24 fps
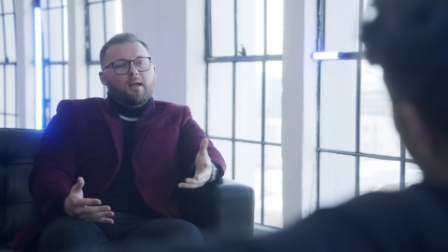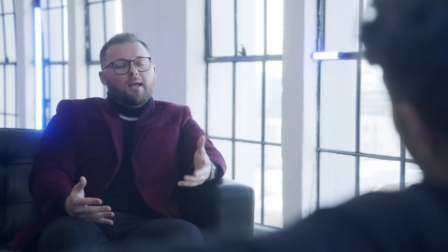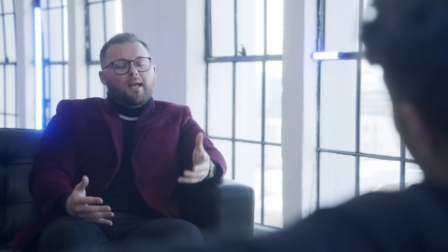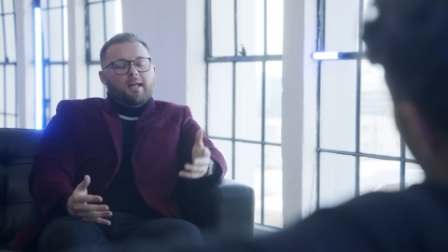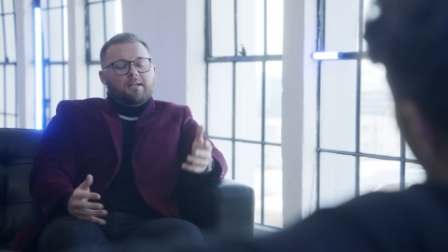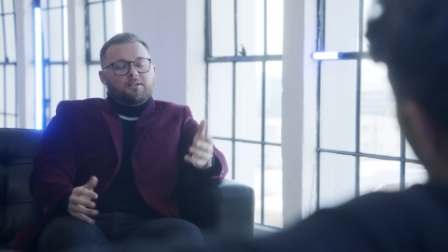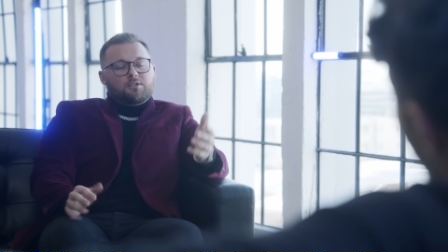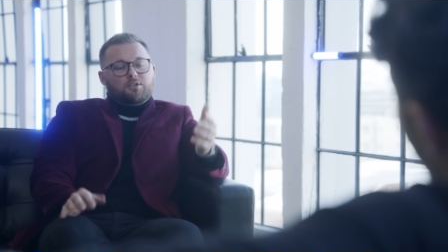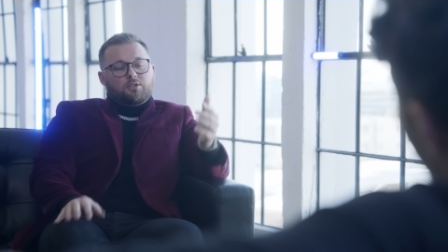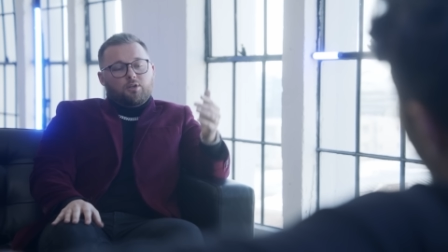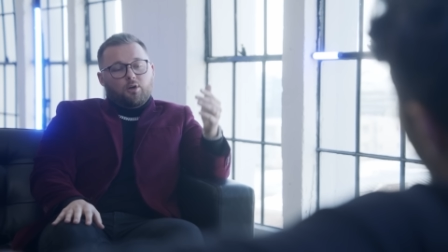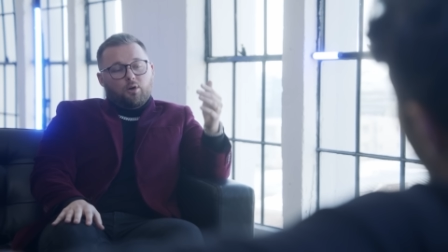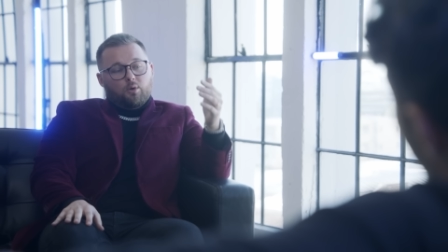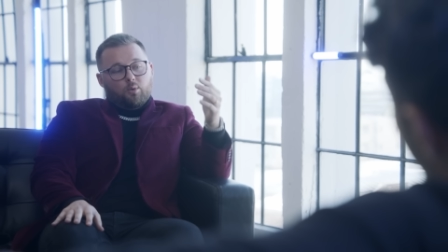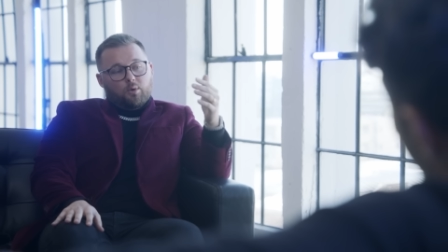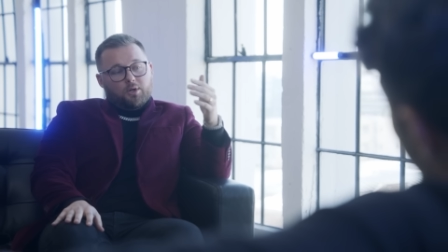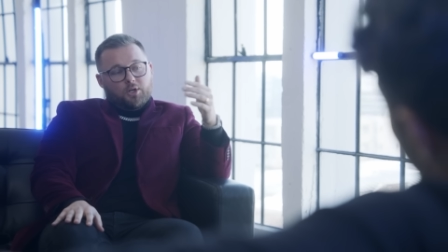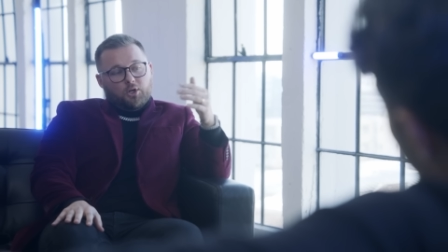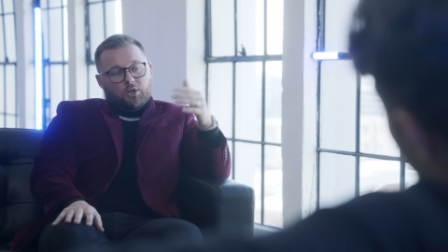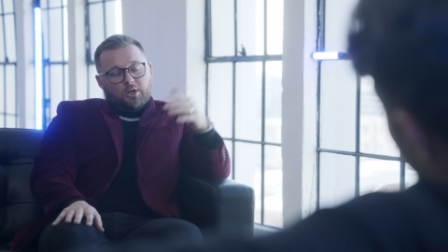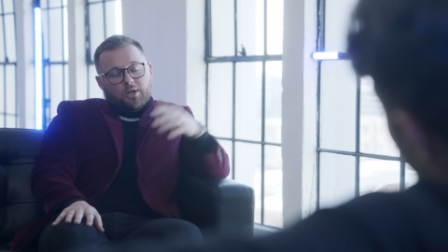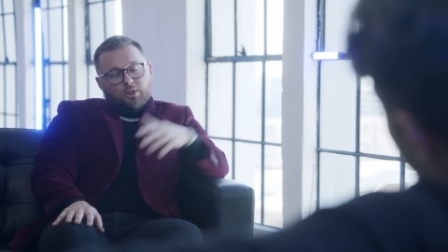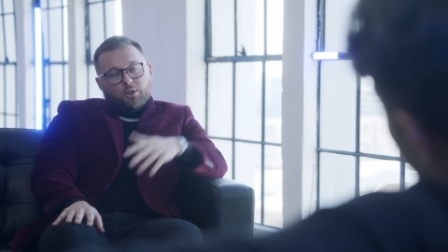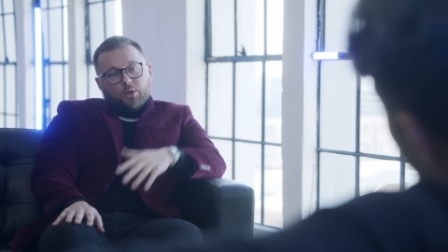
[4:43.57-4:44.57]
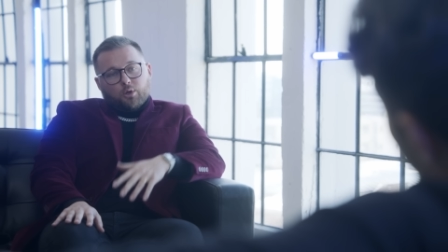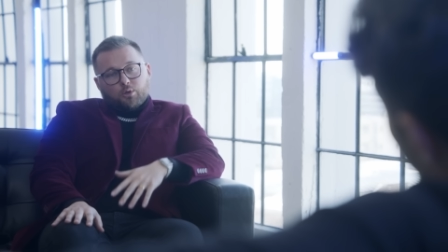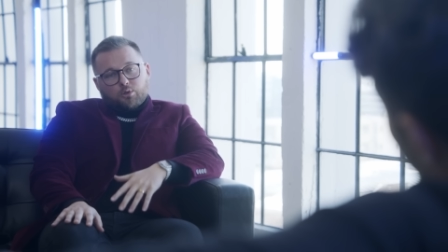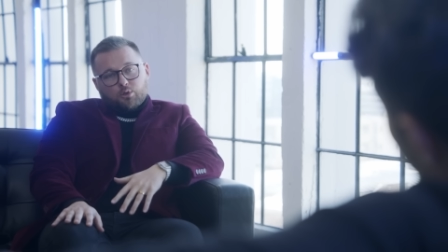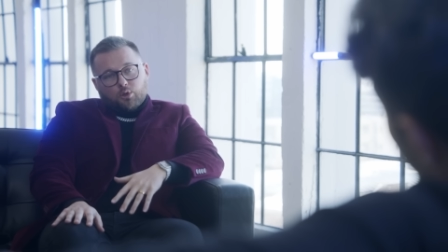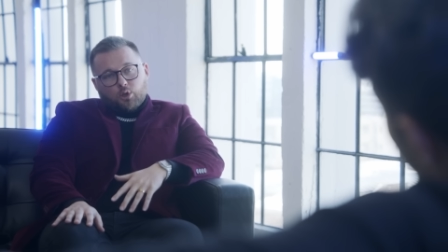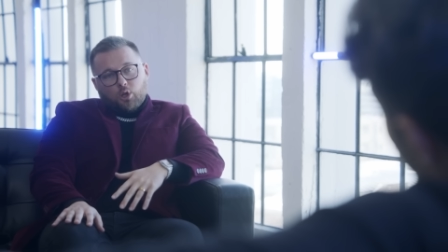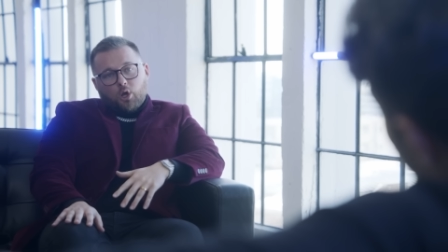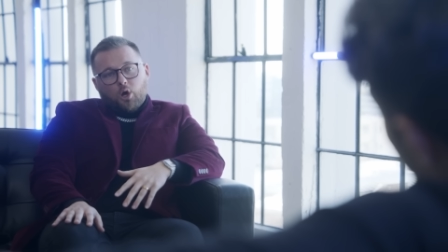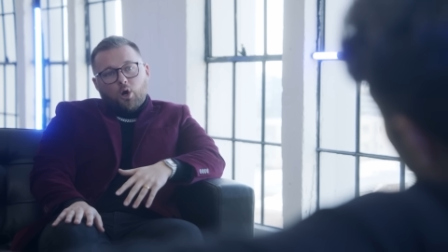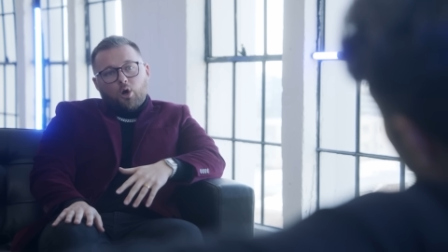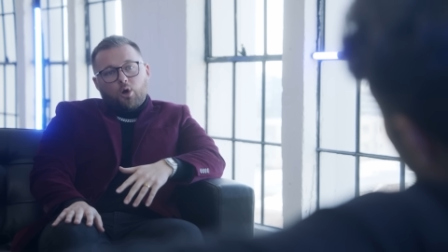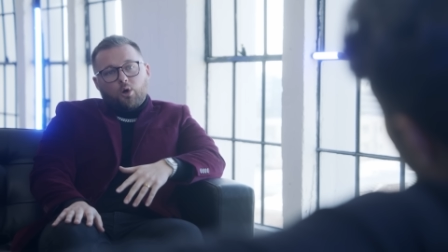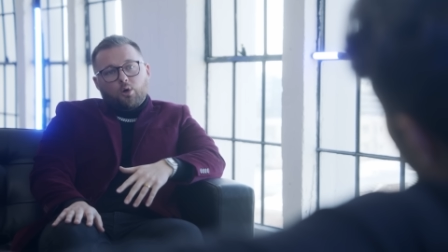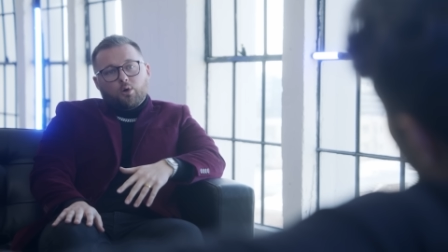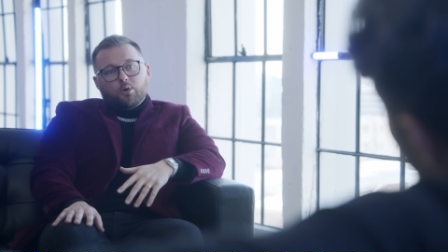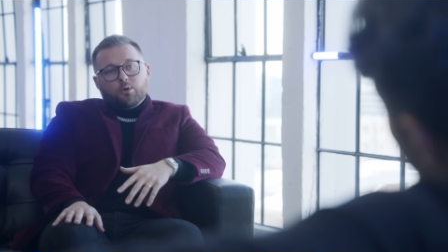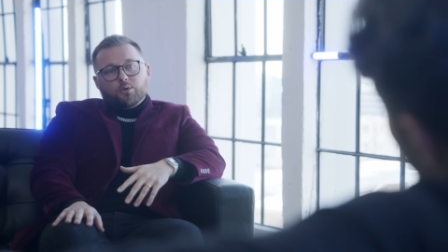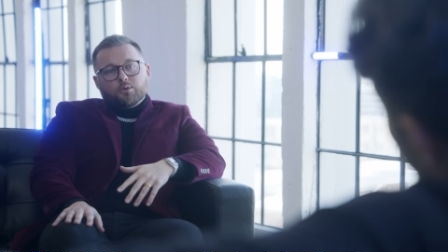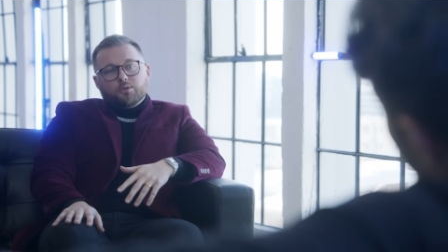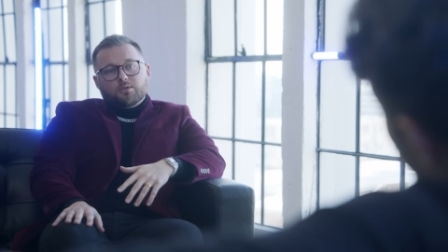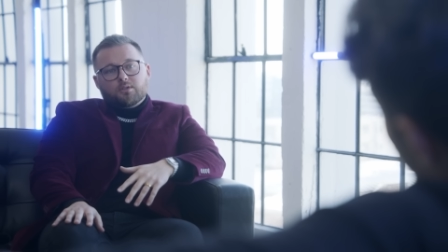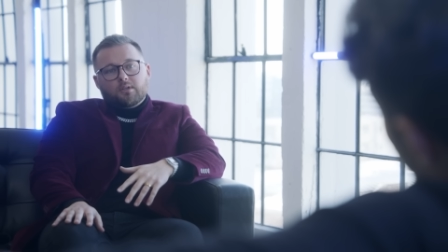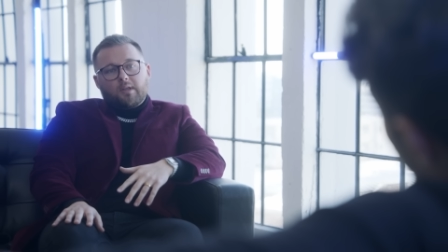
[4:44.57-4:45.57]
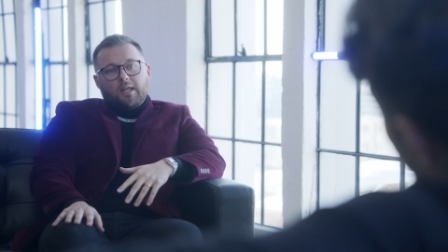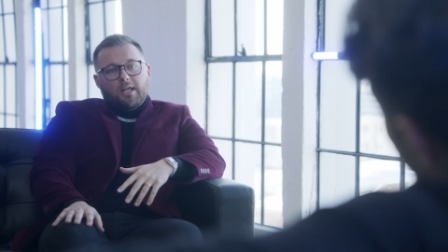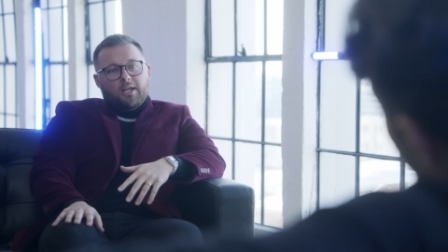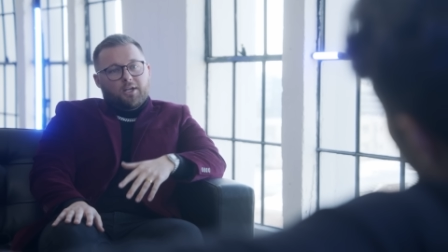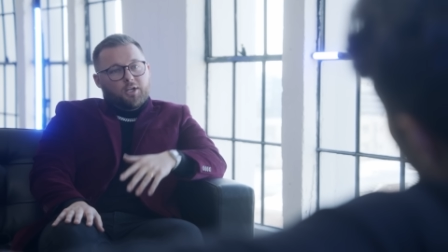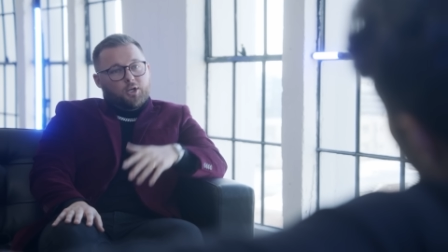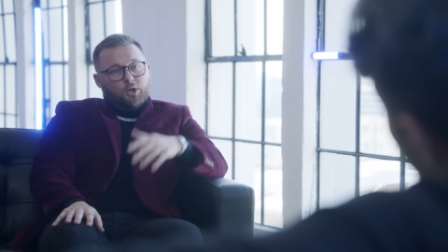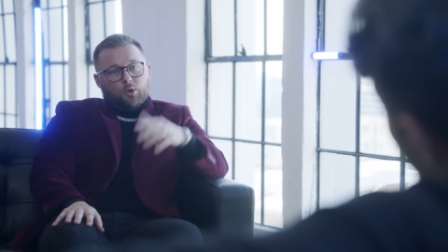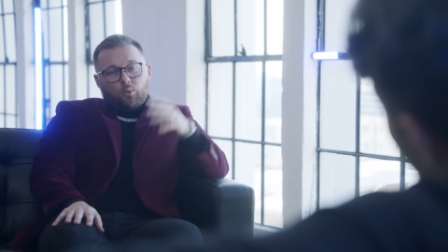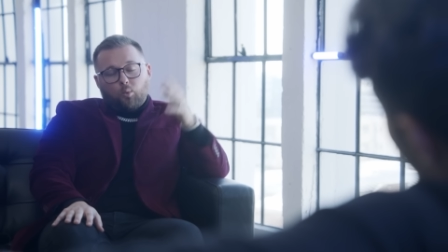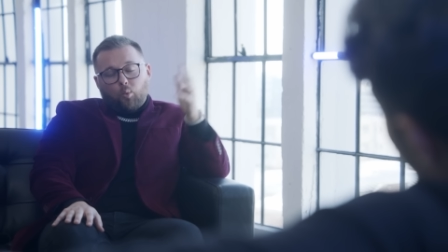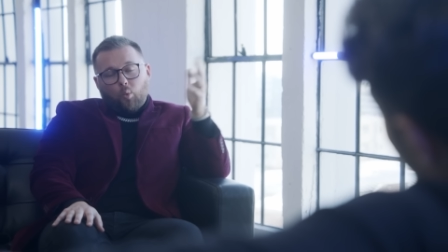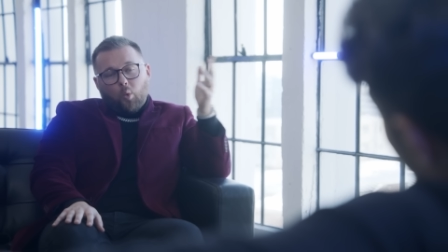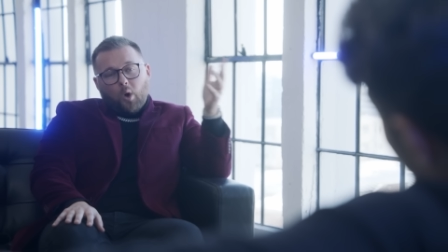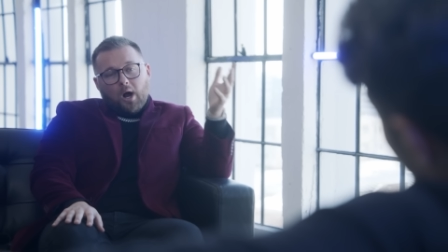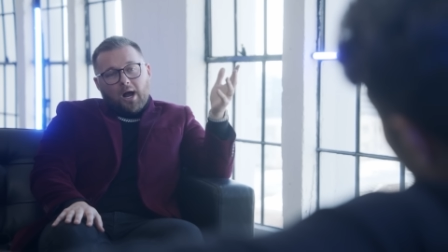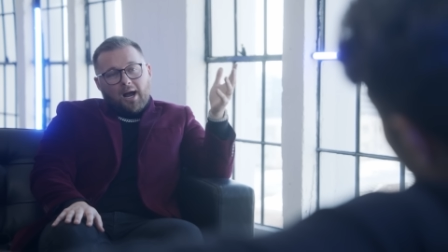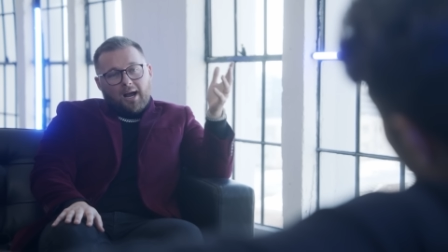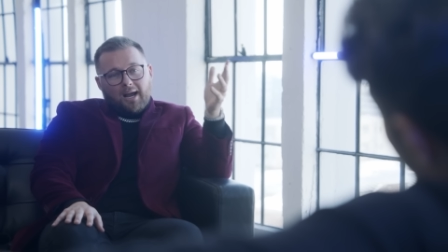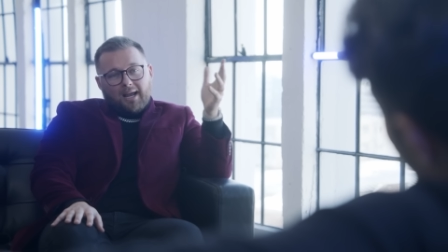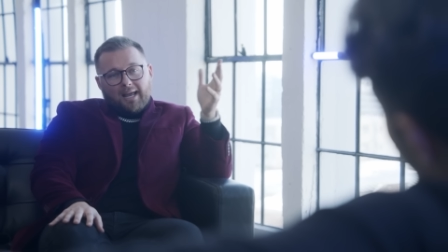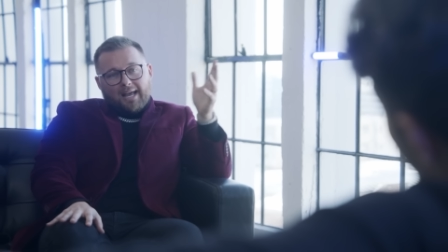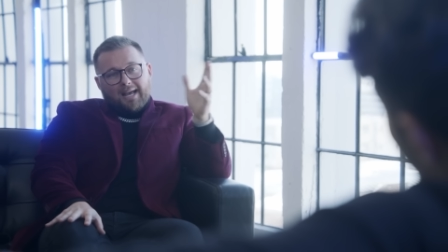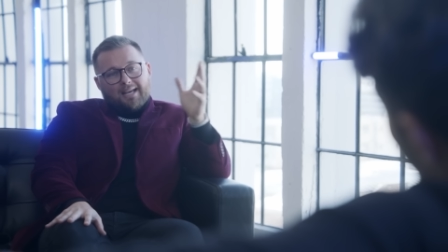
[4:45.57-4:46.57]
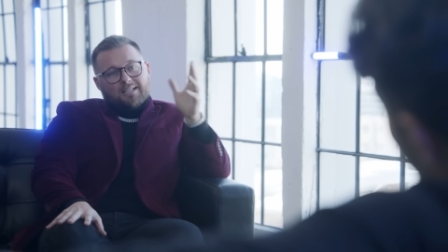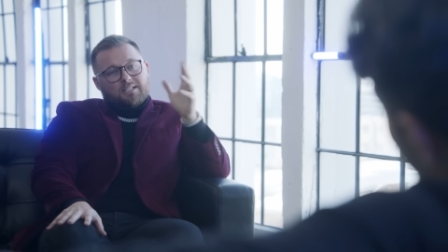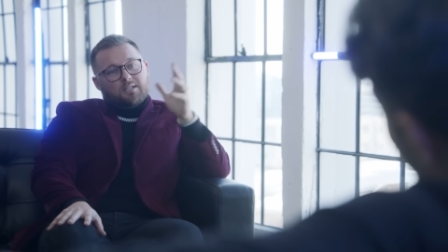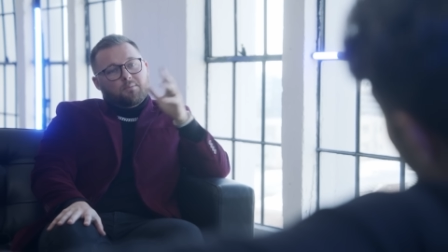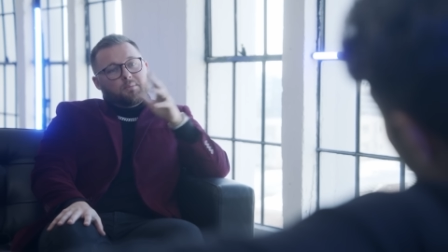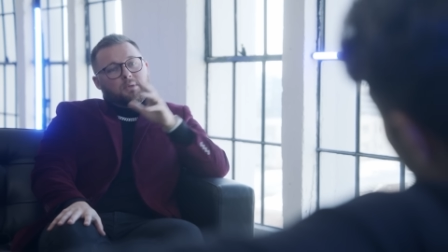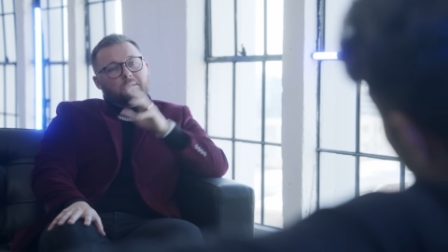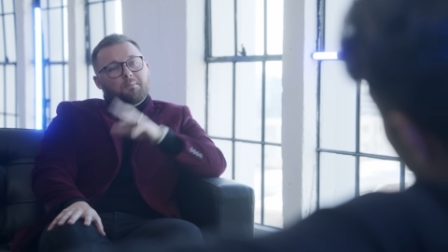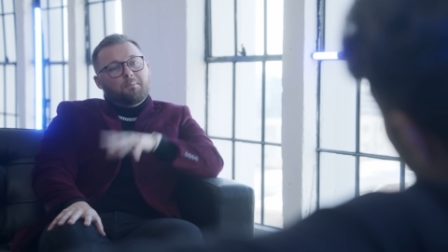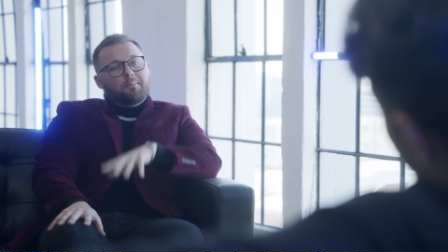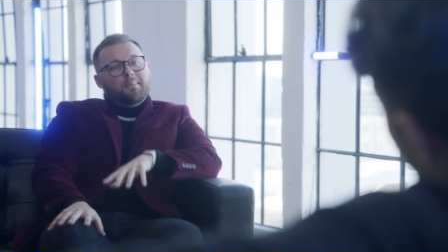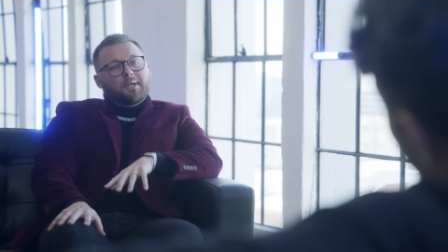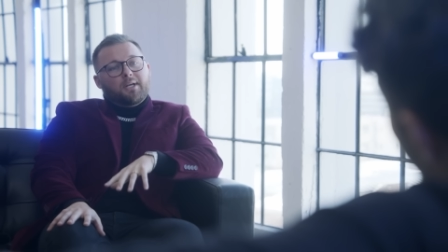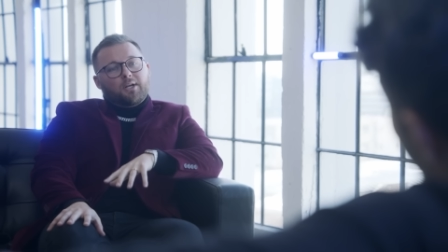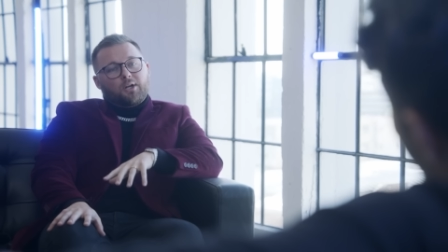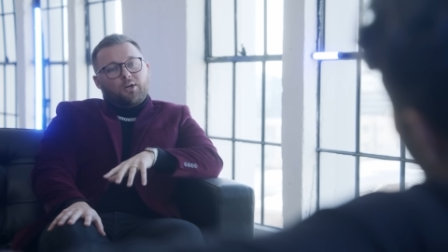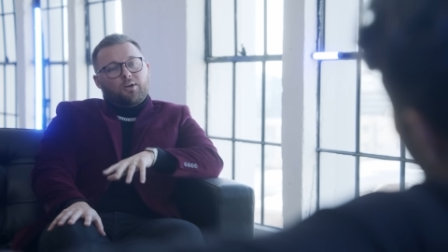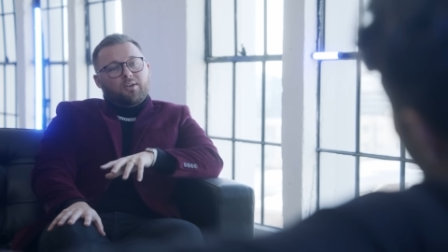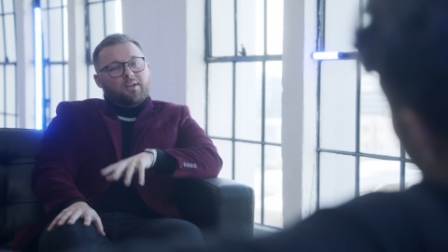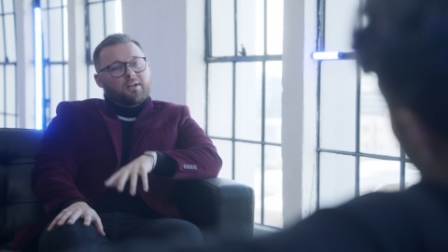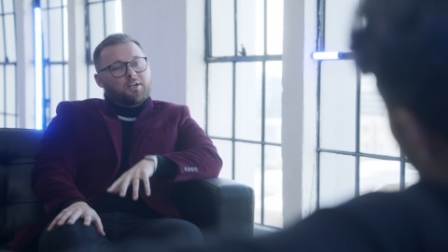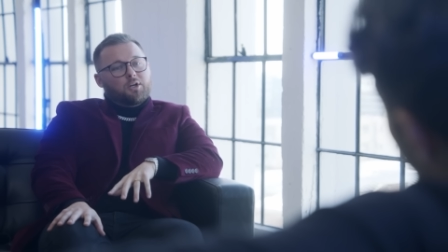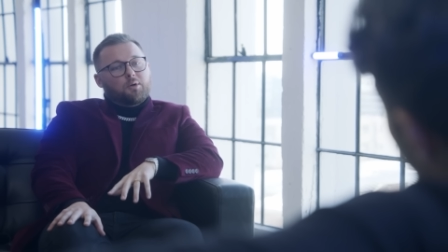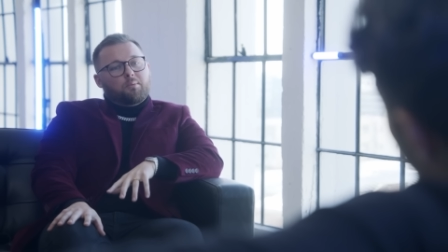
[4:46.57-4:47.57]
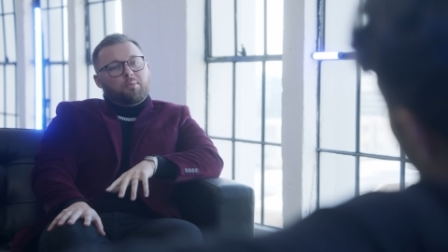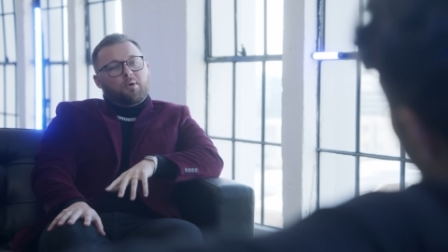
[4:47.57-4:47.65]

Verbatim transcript: And so when you're in those lows, your why has to be bigger than your